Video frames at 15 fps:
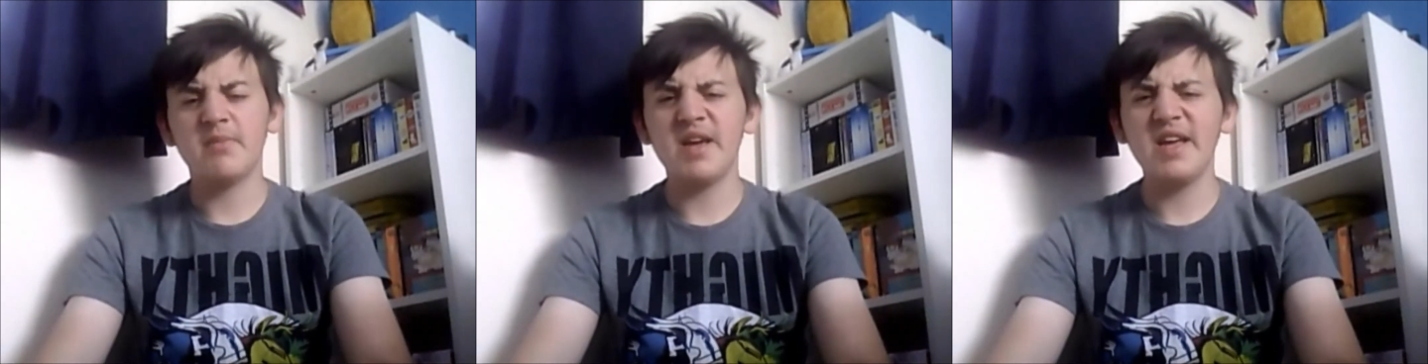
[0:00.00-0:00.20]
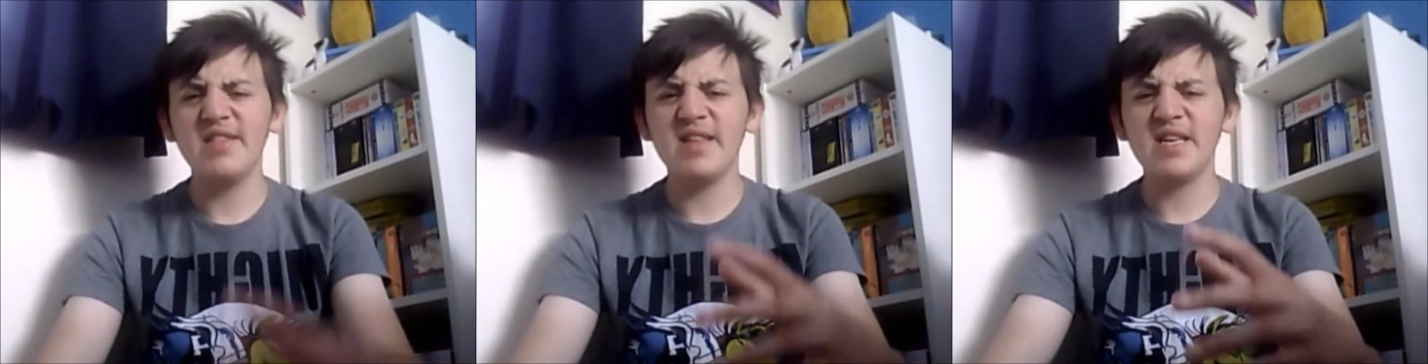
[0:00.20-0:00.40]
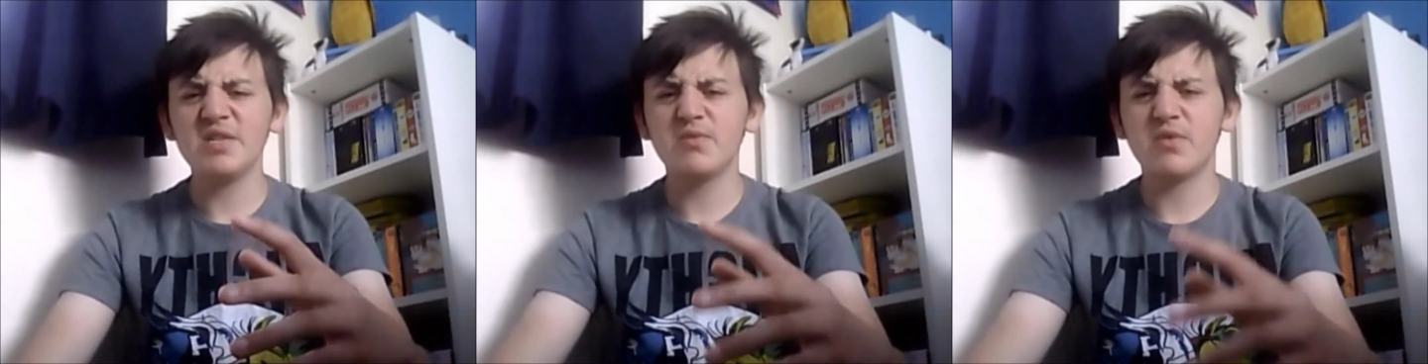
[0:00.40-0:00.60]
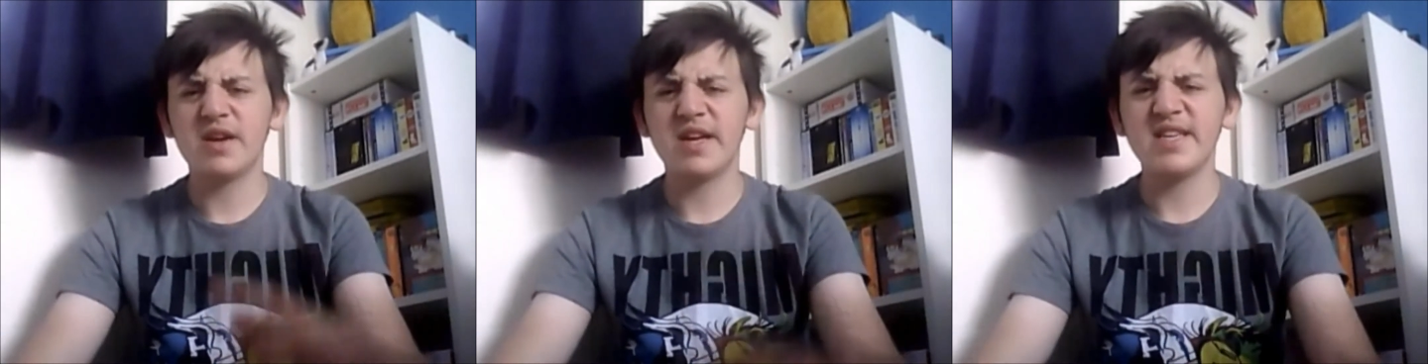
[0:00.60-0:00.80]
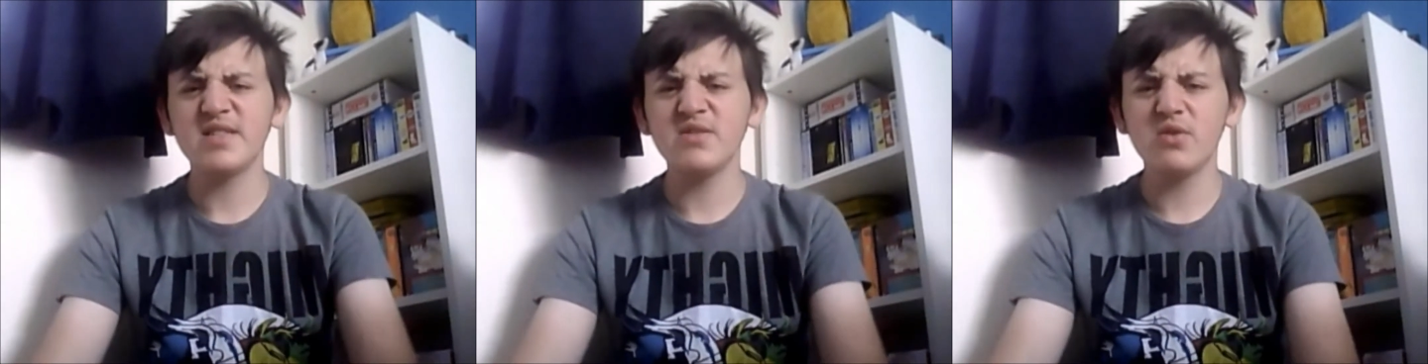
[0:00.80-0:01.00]
But in this
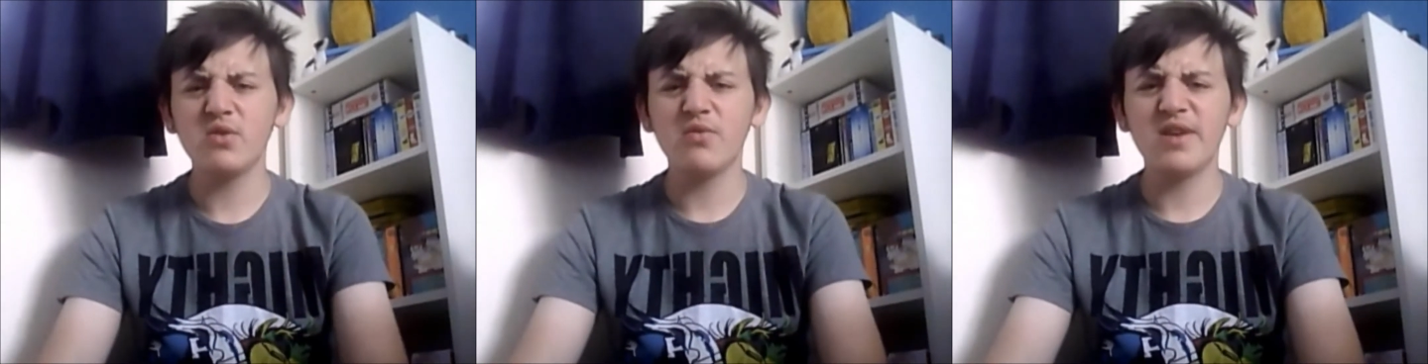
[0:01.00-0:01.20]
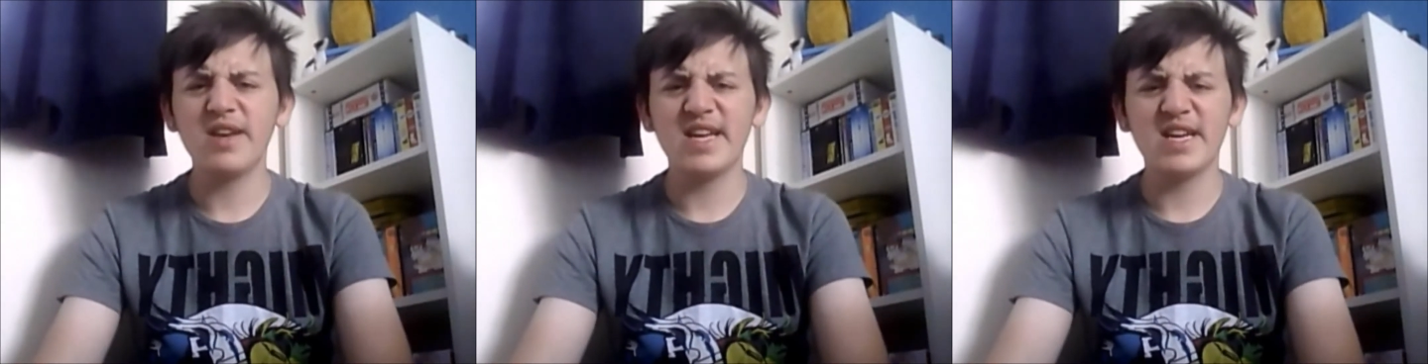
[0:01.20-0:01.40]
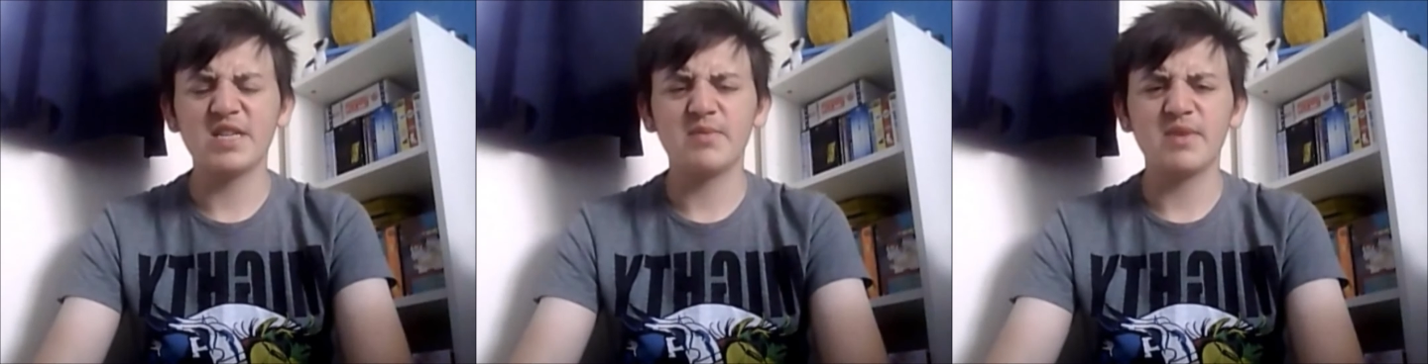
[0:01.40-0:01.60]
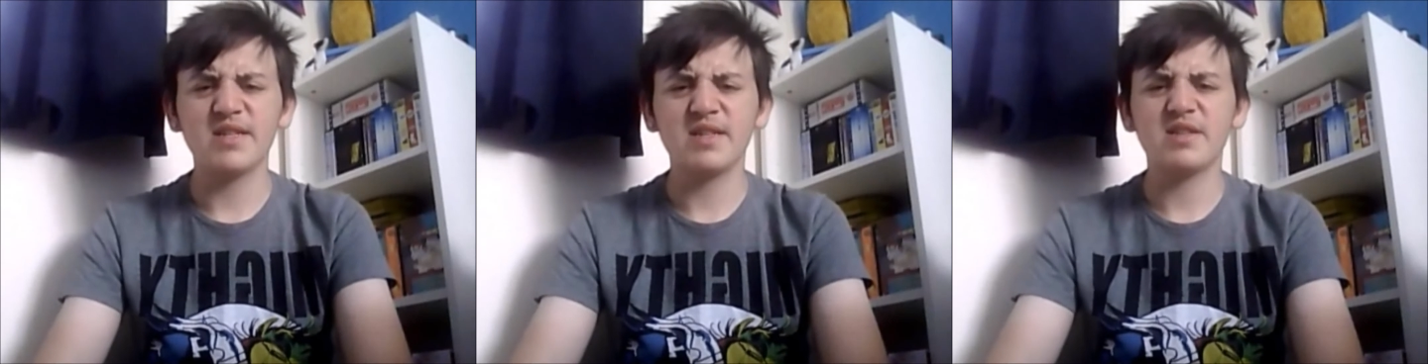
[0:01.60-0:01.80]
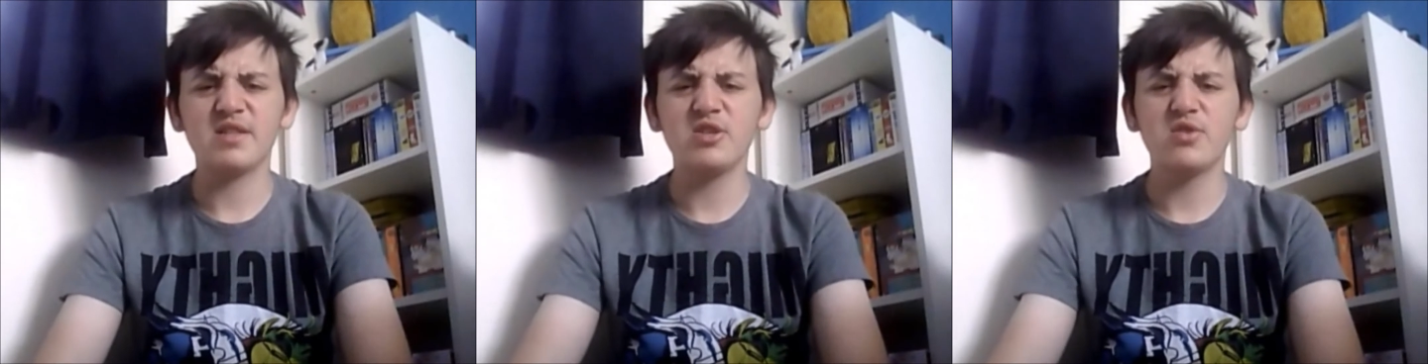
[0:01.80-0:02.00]
one, it's not really
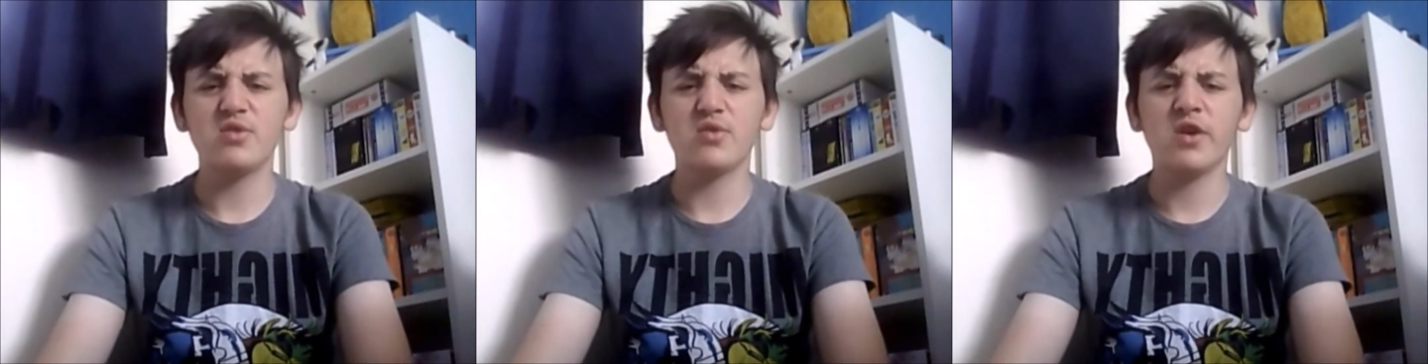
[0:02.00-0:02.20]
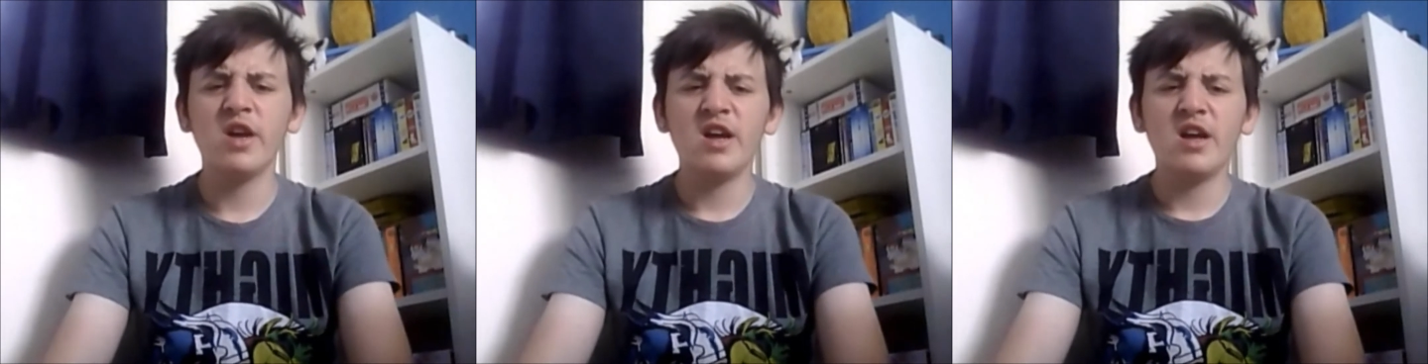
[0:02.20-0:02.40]
explained at all.